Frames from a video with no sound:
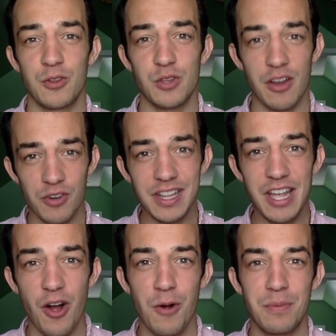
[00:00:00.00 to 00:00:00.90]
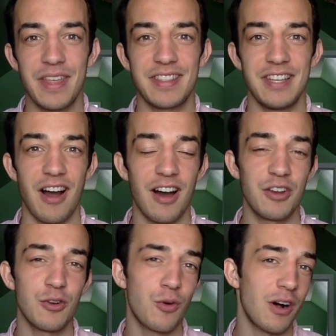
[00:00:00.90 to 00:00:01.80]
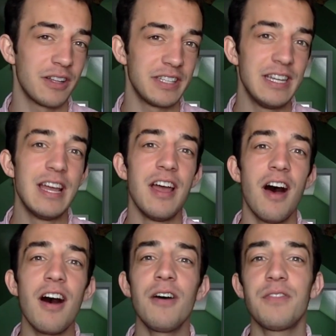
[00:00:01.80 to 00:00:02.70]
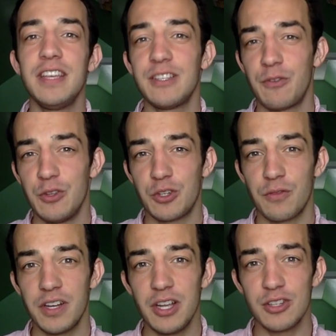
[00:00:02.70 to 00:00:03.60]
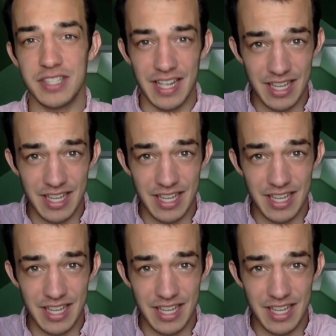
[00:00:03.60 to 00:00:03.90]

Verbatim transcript: So I really hope that the audio quality of these future videos,